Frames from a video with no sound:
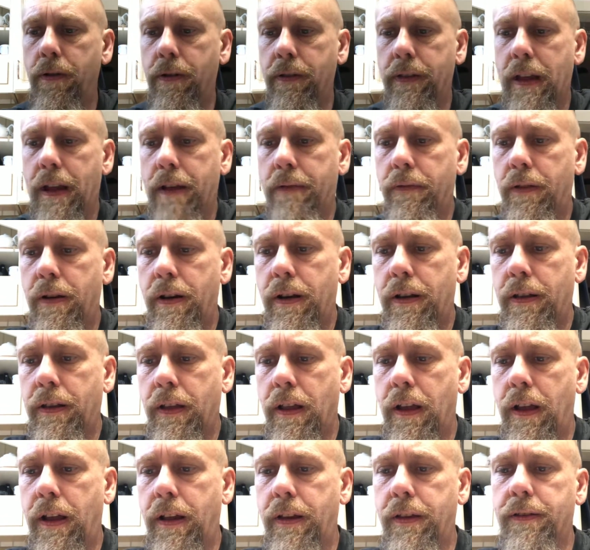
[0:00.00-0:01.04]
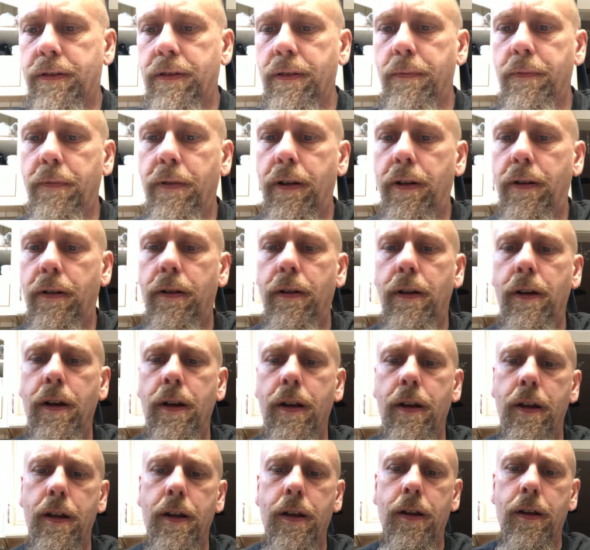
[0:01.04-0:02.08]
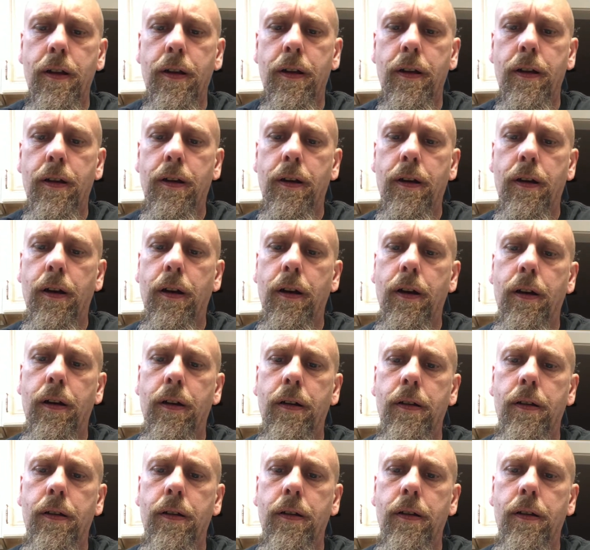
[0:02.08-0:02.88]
that one online somewhere. Uh,